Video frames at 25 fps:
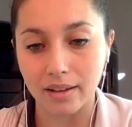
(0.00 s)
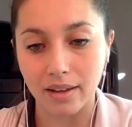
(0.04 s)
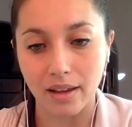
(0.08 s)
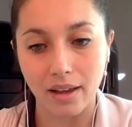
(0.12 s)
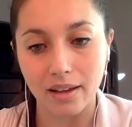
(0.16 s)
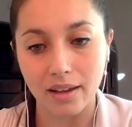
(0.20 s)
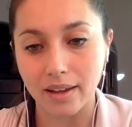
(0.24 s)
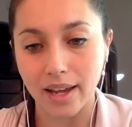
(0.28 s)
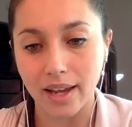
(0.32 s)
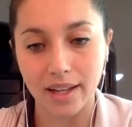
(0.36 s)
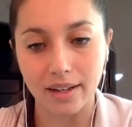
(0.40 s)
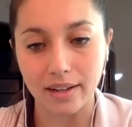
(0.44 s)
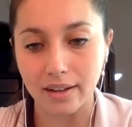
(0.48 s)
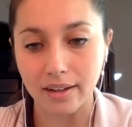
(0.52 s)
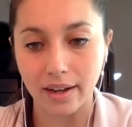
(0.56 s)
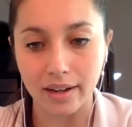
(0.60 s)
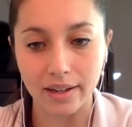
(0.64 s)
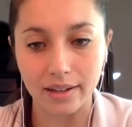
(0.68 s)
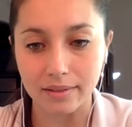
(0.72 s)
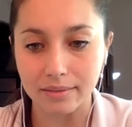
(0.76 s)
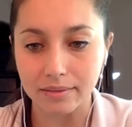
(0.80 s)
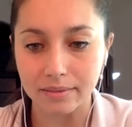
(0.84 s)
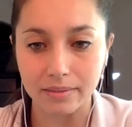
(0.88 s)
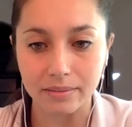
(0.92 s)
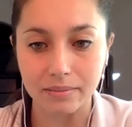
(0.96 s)
again,
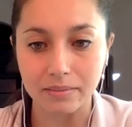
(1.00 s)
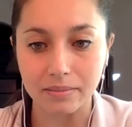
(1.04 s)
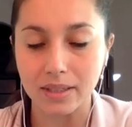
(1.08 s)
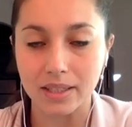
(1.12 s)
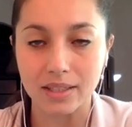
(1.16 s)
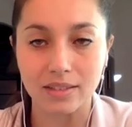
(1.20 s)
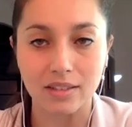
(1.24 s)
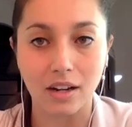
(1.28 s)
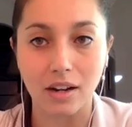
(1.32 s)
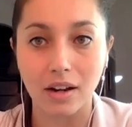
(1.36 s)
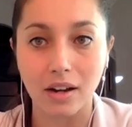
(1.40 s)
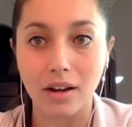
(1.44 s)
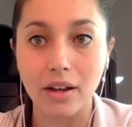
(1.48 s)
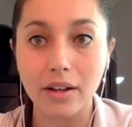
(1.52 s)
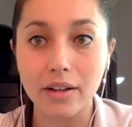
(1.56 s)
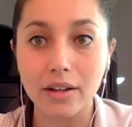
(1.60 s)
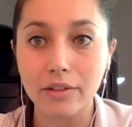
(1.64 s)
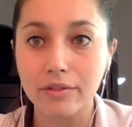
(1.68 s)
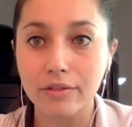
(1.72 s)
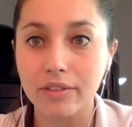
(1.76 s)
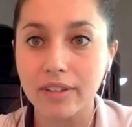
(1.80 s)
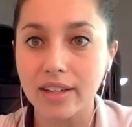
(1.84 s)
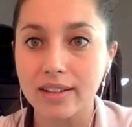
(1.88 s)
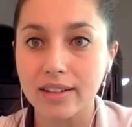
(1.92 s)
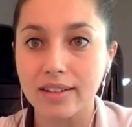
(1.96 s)
there's a lot
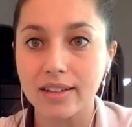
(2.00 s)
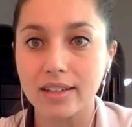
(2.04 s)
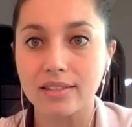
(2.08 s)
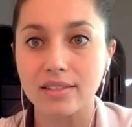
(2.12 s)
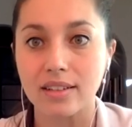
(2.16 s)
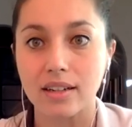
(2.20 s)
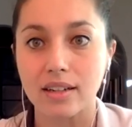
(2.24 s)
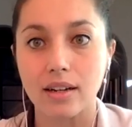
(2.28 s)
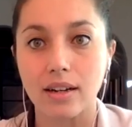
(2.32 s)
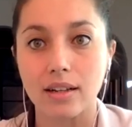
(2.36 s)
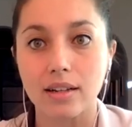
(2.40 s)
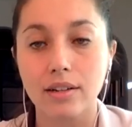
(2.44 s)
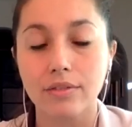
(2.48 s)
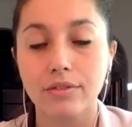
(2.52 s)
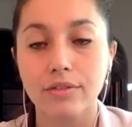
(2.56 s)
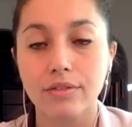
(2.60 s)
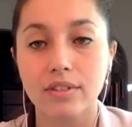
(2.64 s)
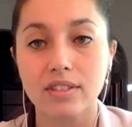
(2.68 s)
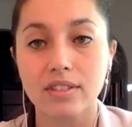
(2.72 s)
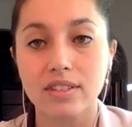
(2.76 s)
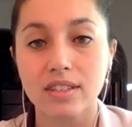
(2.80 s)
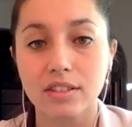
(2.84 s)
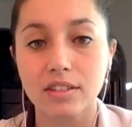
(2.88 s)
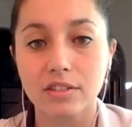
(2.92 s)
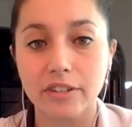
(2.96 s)
of details and a lot of
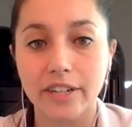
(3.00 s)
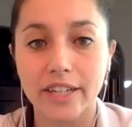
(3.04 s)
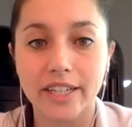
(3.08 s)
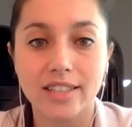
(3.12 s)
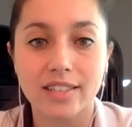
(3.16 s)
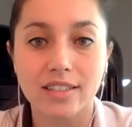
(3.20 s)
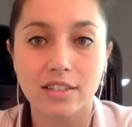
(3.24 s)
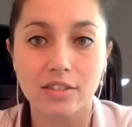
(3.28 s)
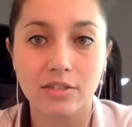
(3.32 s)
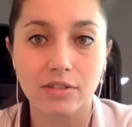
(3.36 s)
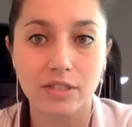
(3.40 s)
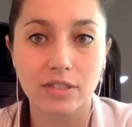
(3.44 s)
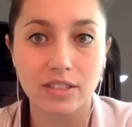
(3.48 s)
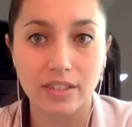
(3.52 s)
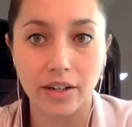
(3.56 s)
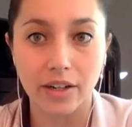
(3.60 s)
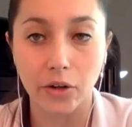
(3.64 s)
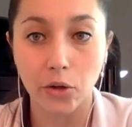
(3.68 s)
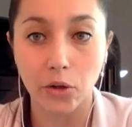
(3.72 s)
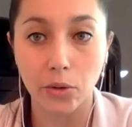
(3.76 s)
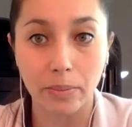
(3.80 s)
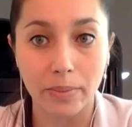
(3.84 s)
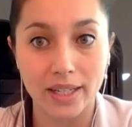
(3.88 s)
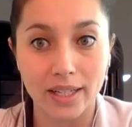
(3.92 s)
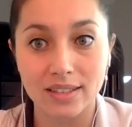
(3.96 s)
considerations, which I
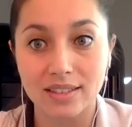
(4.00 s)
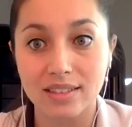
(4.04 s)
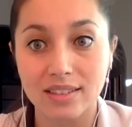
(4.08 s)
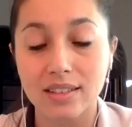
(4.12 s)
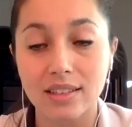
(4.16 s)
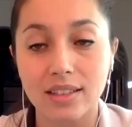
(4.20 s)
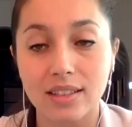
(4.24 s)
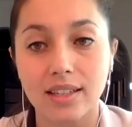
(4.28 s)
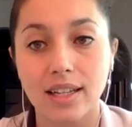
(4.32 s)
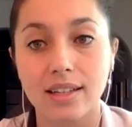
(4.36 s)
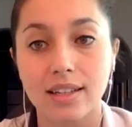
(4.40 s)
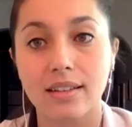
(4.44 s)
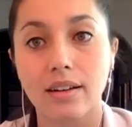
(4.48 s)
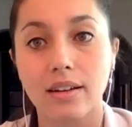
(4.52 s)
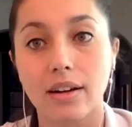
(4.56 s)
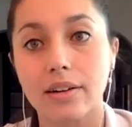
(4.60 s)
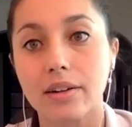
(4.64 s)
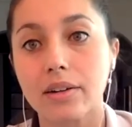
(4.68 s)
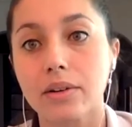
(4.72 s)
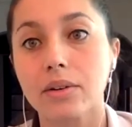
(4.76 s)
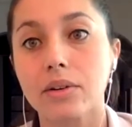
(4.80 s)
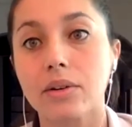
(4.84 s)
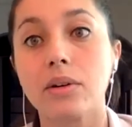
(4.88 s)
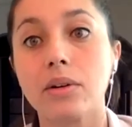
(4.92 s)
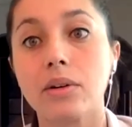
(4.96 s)
all mentioned in that
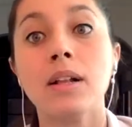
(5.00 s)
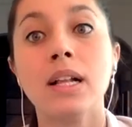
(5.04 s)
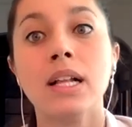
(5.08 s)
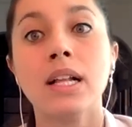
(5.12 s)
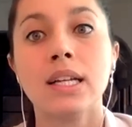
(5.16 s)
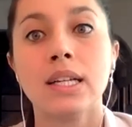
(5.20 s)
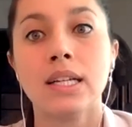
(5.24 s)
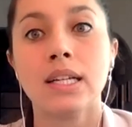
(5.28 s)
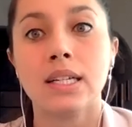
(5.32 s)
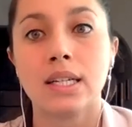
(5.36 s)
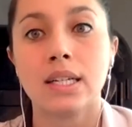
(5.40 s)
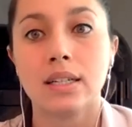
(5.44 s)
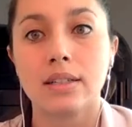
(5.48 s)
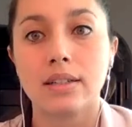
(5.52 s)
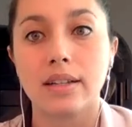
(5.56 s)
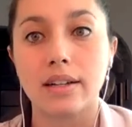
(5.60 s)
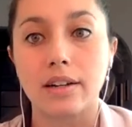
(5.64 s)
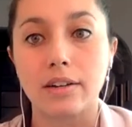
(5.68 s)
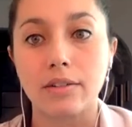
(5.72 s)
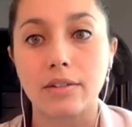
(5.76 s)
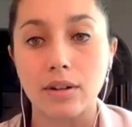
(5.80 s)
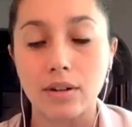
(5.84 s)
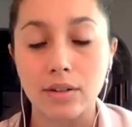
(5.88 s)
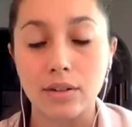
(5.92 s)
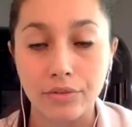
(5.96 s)
article that
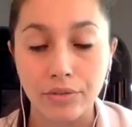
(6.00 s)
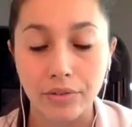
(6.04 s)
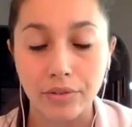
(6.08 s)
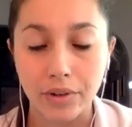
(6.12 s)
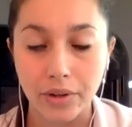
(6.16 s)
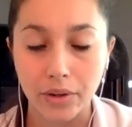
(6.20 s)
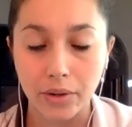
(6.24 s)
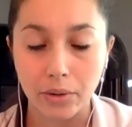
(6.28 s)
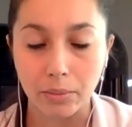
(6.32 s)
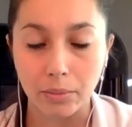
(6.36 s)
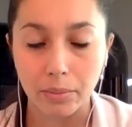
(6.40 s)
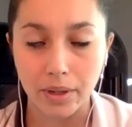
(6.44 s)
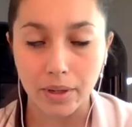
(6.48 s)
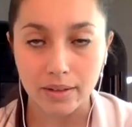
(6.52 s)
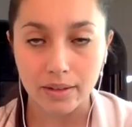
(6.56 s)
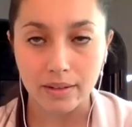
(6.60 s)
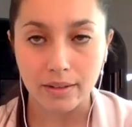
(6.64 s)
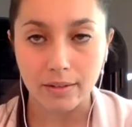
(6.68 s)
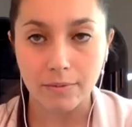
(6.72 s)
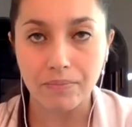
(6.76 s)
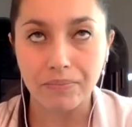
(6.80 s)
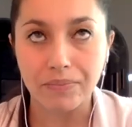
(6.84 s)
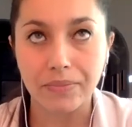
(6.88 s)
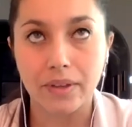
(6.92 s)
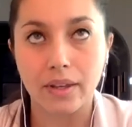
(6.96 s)
I wrote for you. But
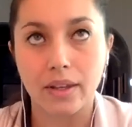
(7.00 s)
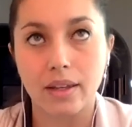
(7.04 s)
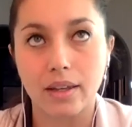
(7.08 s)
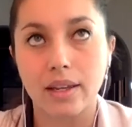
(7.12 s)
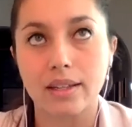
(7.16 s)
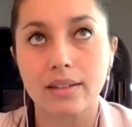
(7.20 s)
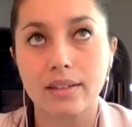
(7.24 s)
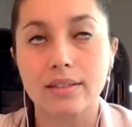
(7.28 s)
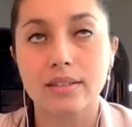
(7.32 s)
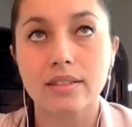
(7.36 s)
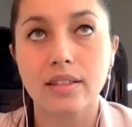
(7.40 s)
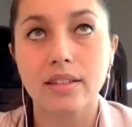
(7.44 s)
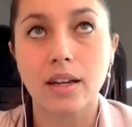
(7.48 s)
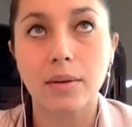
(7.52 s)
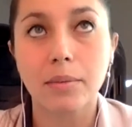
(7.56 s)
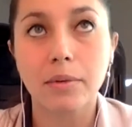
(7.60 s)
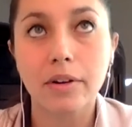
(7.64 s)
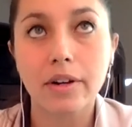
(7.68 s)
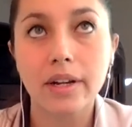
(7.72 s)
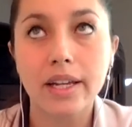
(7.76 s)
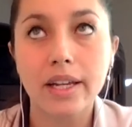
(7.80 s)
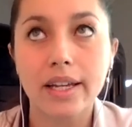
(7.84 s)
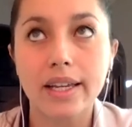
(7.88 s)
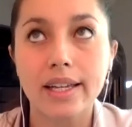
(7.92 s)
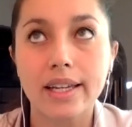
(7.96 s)
in
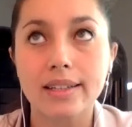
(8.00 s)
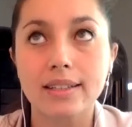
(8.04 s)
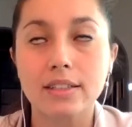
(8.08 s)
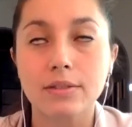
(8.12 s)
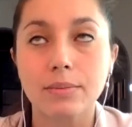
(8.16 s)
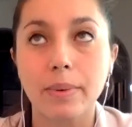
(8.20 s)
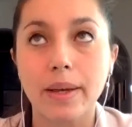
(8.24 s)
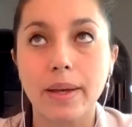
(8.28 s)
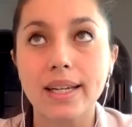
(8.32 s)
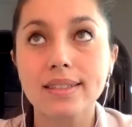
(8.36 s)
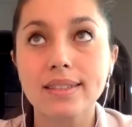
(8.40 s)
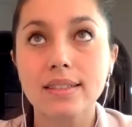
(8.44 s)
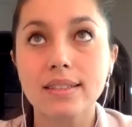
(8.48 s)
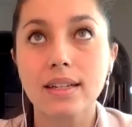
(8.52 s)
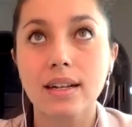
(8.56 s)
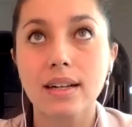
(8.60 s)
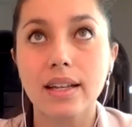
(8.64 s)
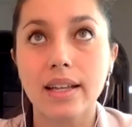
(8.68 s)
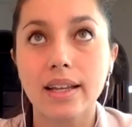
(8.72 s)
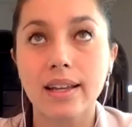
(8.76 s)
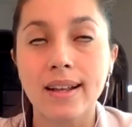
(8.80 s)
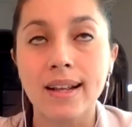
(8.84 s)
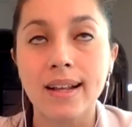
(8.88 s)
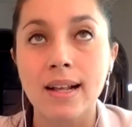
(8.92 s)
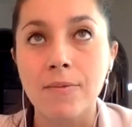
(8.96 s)
summary, it's
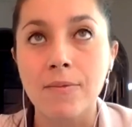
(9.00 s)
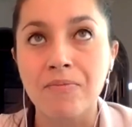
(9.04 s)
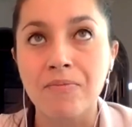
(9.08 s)
basically,